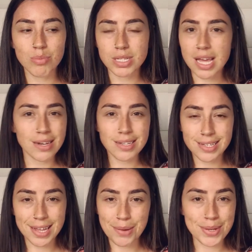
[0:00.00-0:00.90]

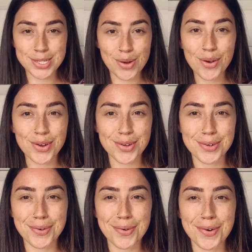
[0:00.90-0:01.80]
pretending like we
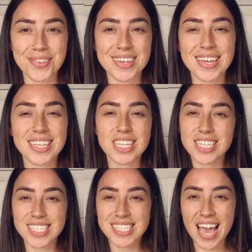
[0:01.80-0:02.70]
don't, or thinking that
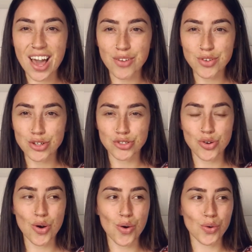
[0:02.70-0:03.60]
this is out of
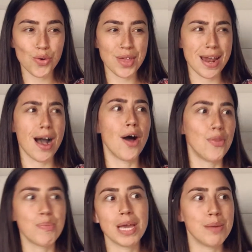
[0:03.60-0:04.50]
control, or that
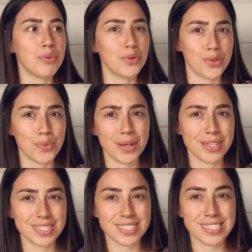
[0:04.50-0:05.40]
other people are the one
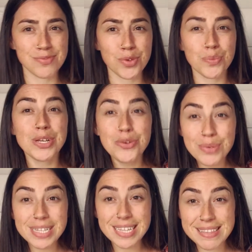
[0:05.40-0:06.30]
that does this for. When you
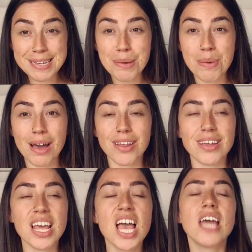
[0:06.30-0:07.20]
really think about
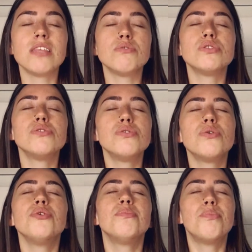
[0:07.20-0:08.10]
it, there is
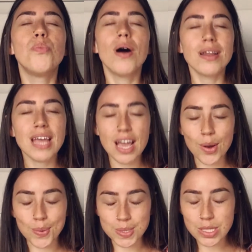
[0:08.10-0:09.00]
no one
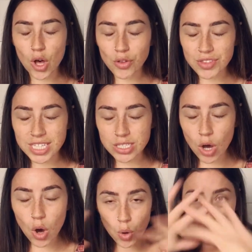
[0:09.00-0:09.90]
else on this
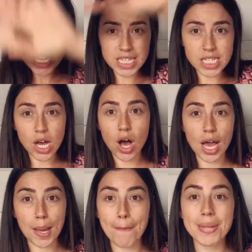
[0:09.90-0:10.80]
whole
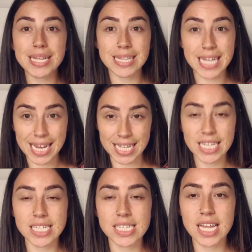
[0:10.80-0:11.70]
entire
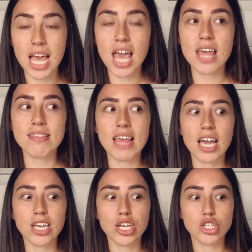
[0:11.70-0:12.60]
planet
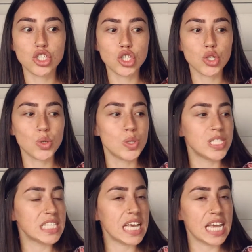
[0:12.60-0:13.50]
that can choose